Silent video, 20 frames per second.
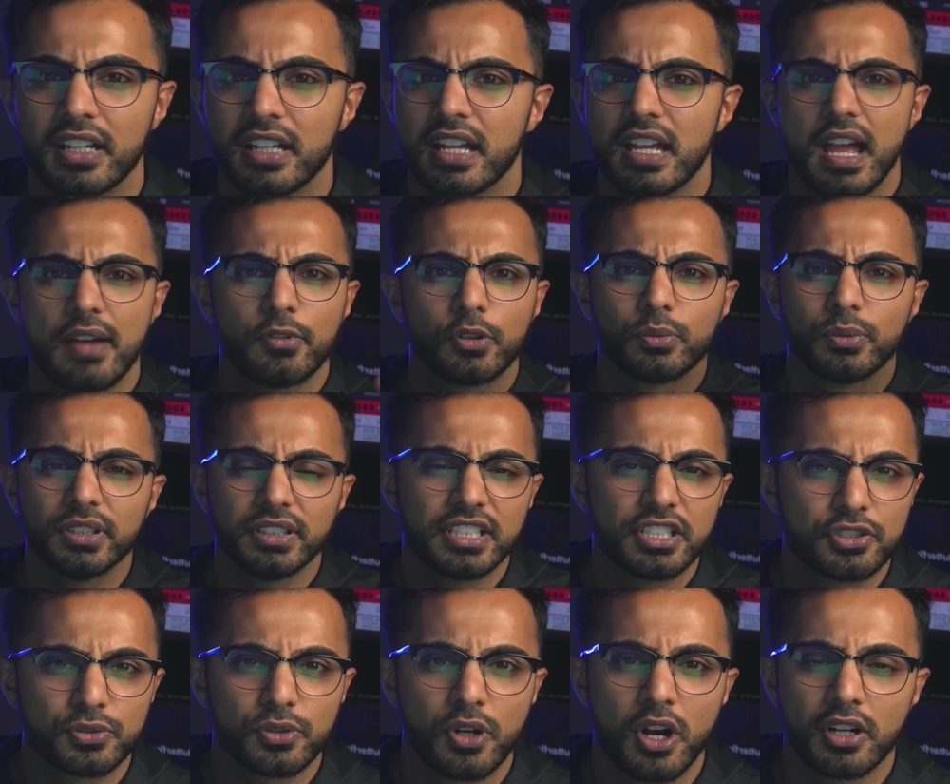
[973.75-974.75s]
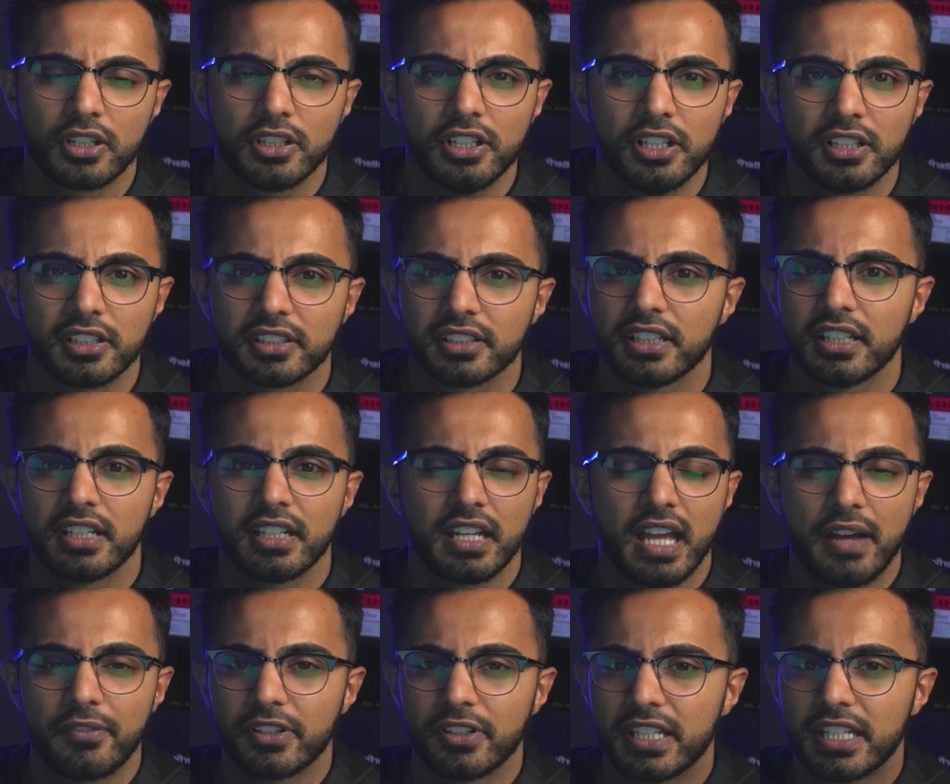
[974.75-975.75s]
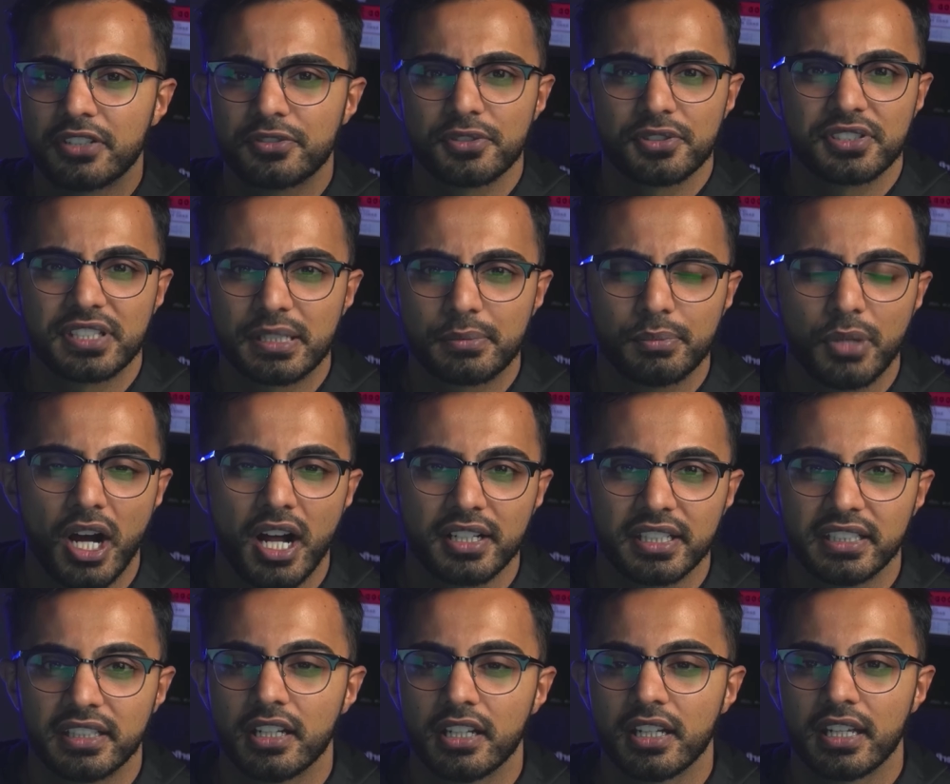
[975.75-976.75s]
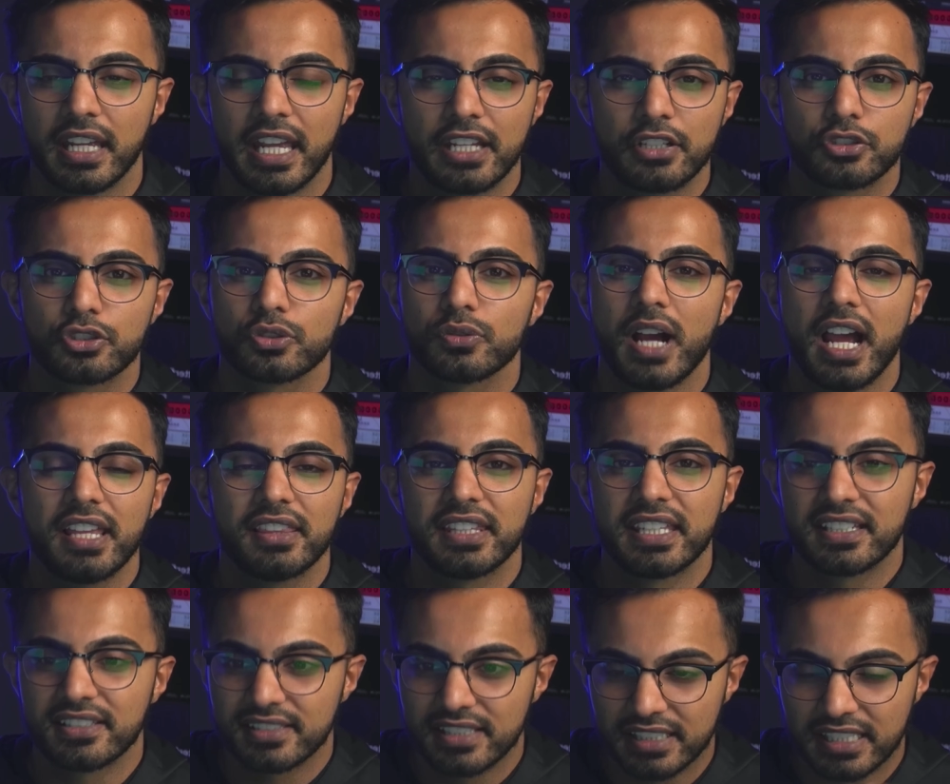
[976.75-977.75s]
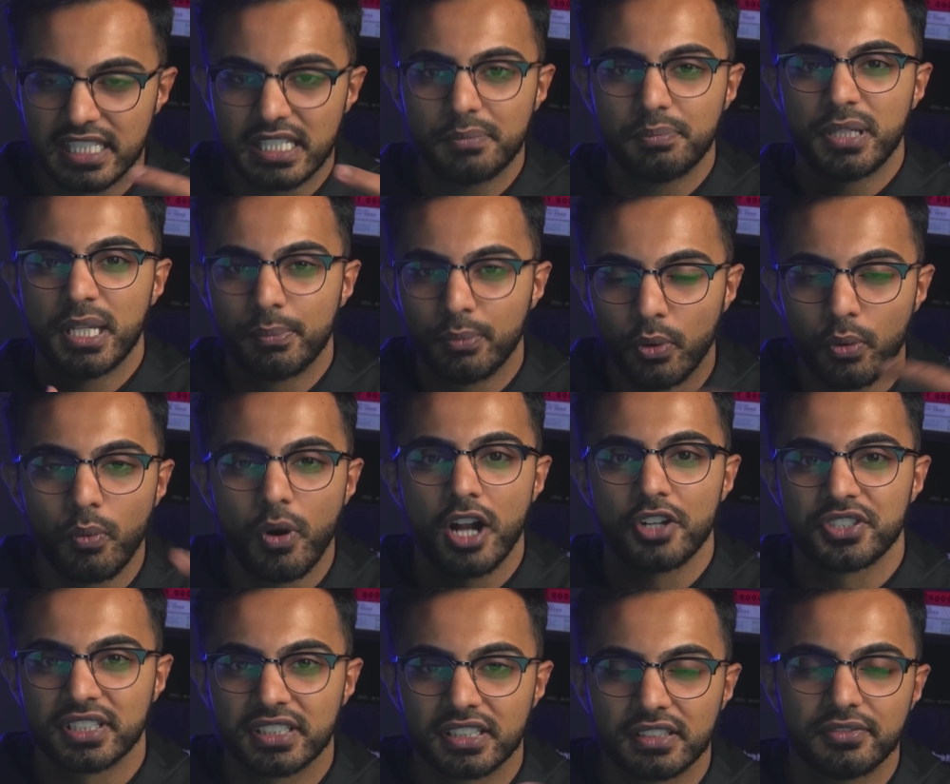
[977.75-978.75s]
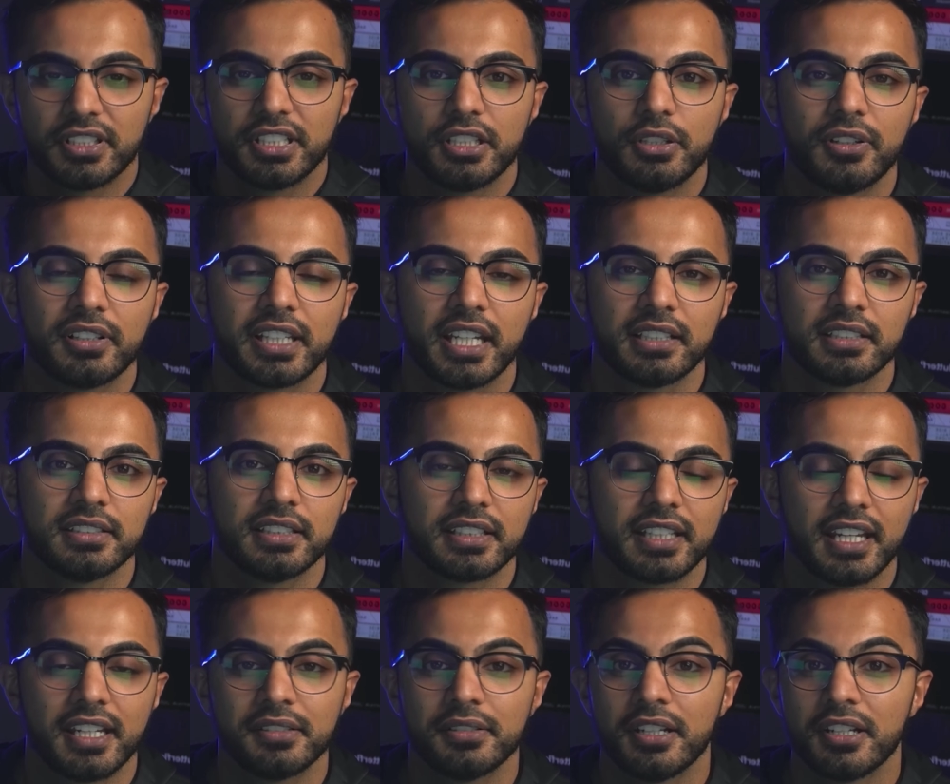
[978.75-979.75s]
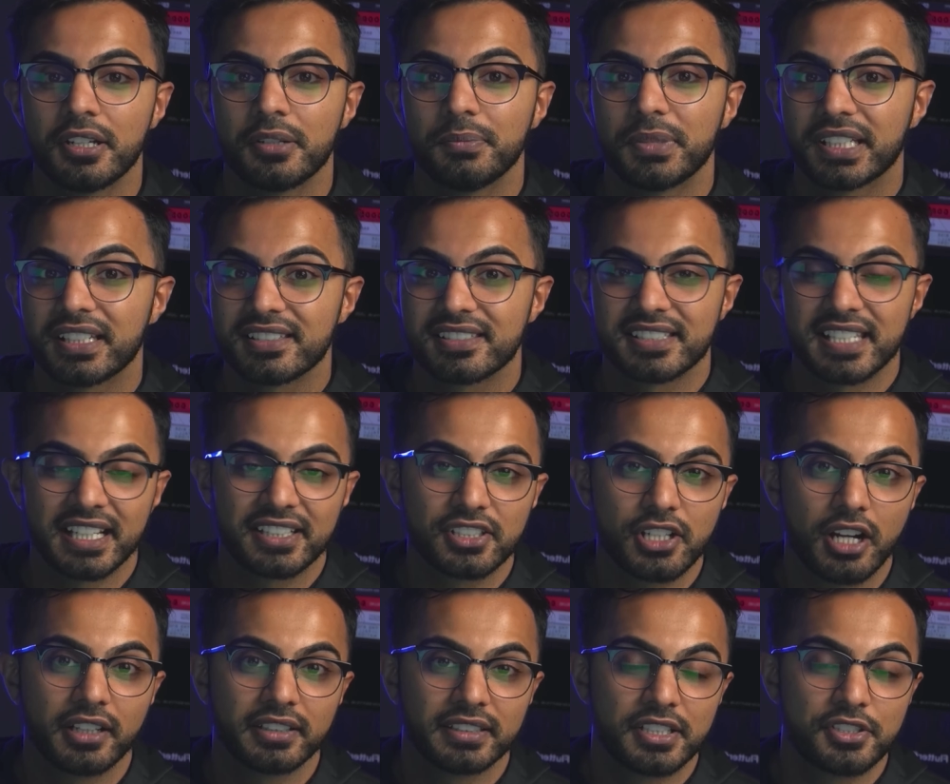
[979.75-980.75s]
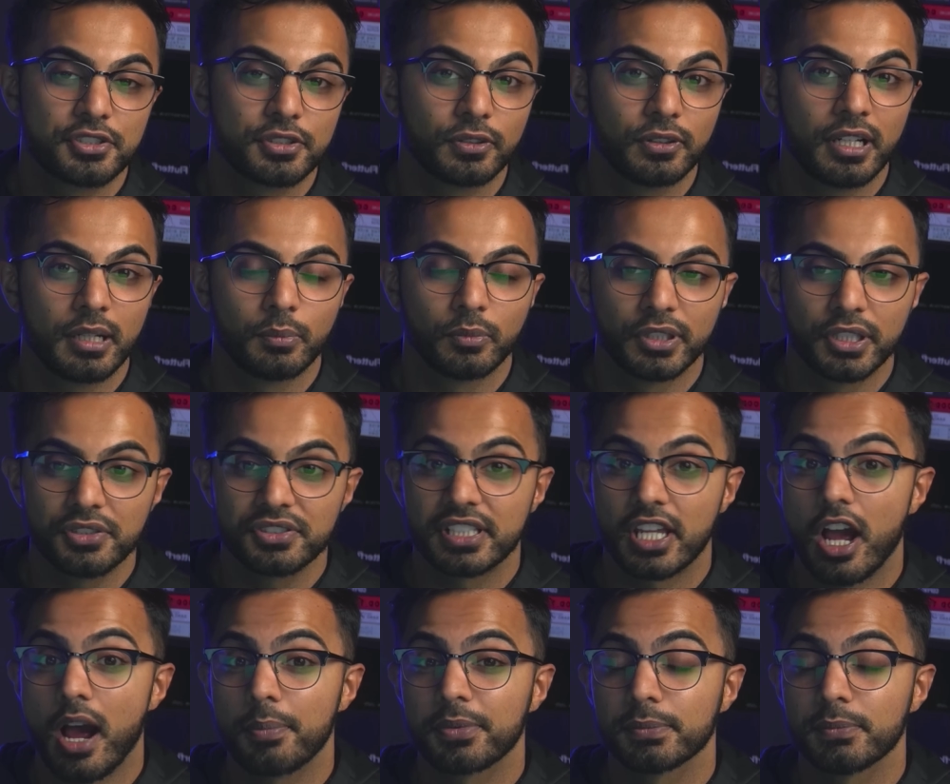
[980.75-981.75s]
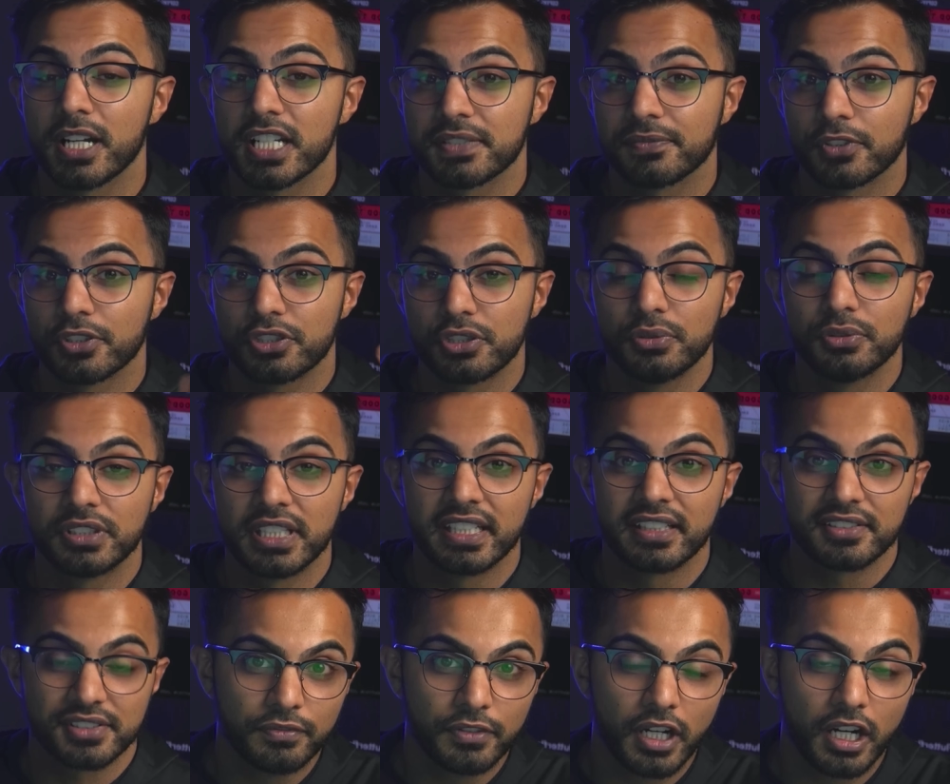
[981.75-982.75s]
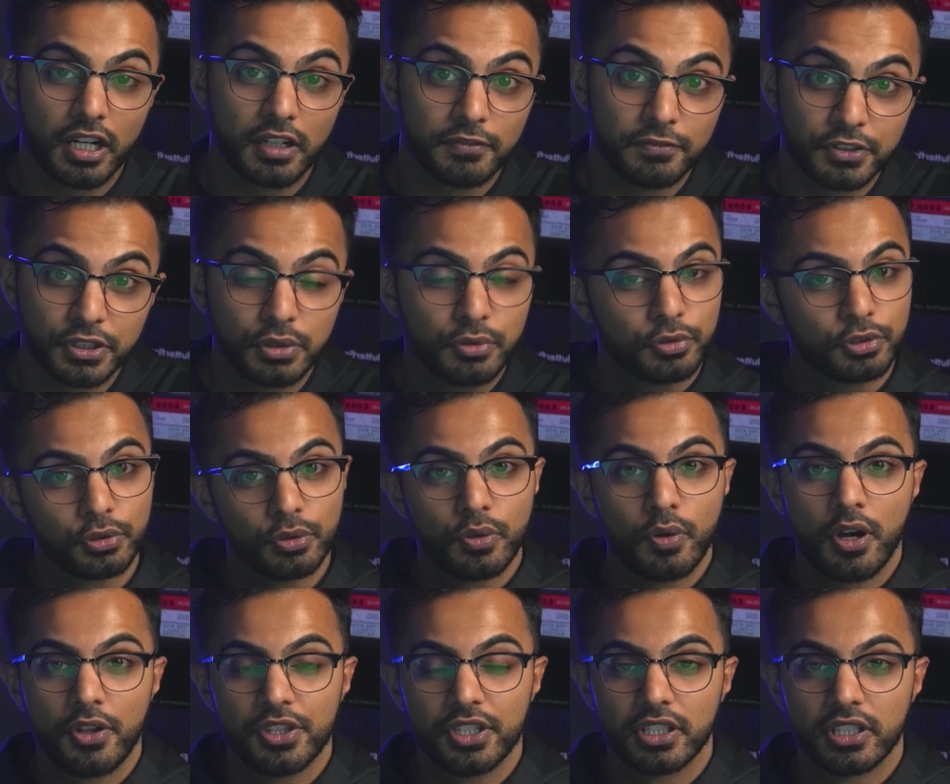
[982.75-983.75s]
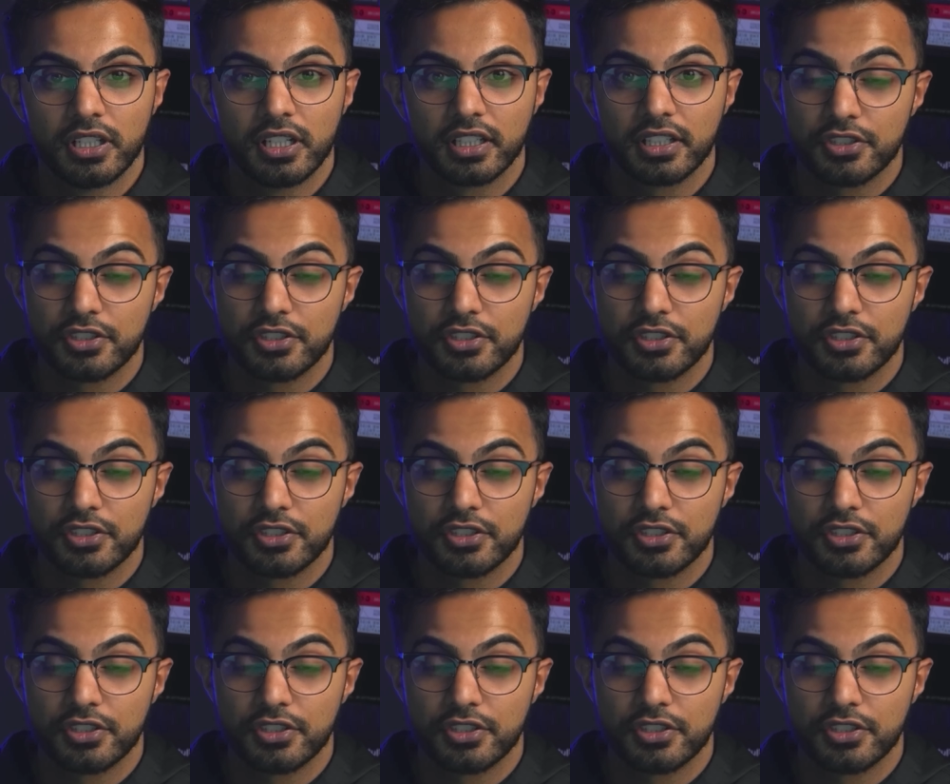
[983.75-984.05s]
Have a really strong hook, have an interesting body, and try things to keep people watching the video again and again because TikTok and Instagram Reels, they optimize for two things a view through on the hook.